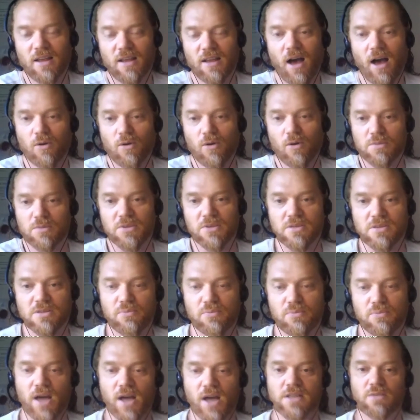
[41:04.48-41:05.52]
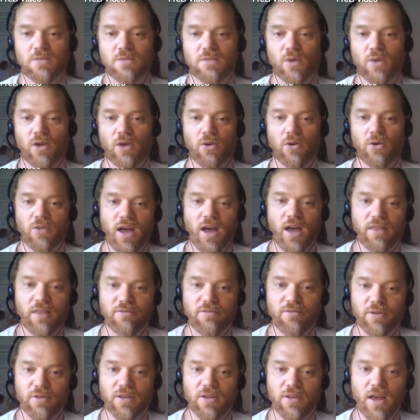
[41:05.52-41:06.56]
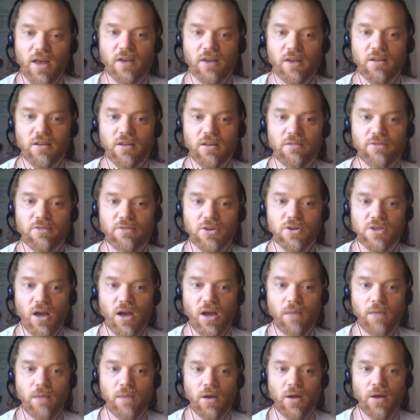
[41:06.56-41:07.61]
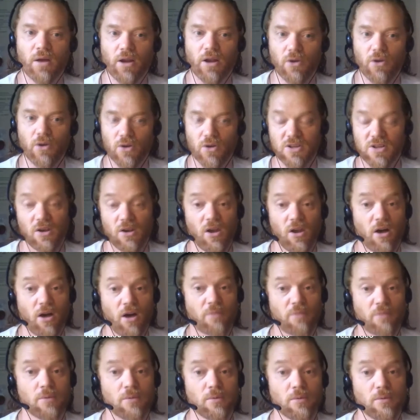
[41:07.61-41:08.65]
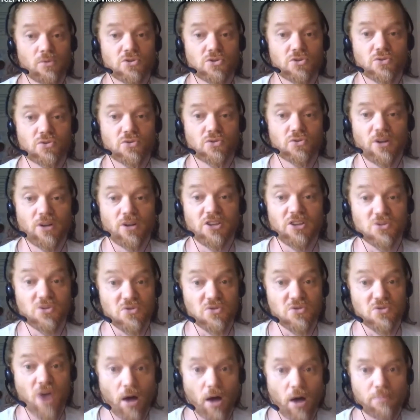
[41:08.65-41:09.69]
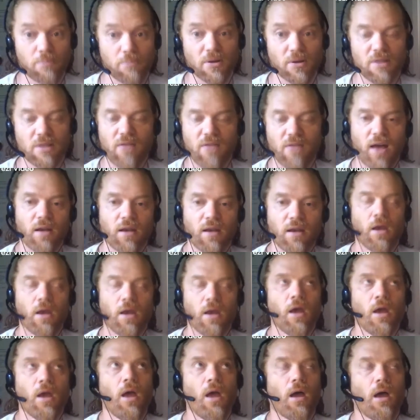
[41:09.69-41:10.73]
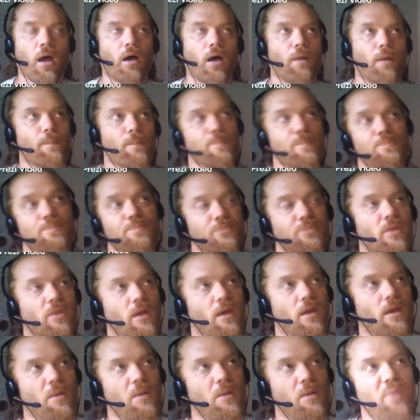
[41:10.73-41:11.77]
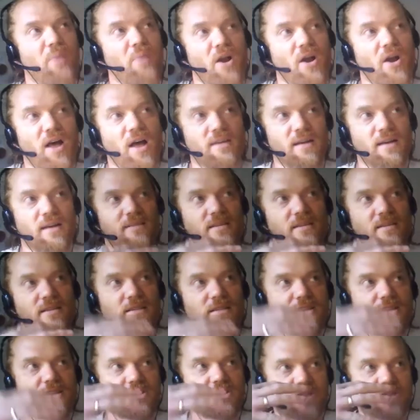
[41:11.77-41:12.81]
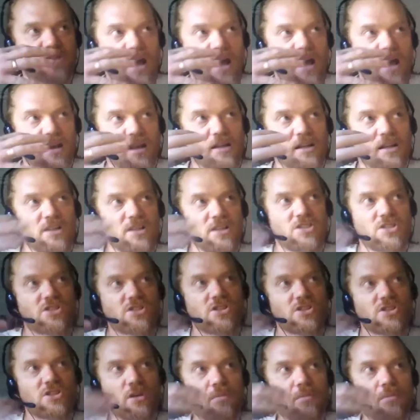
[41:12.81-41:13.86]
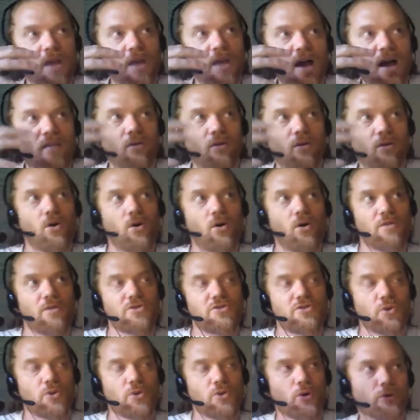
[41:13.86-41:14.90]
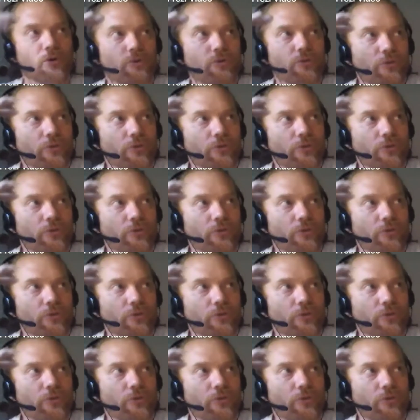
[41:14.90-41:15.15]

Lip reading: was a bit surprised when I heard that idea the first time. And I know a lot of people who strongly do not believe that. But I think that's at least some level of sort of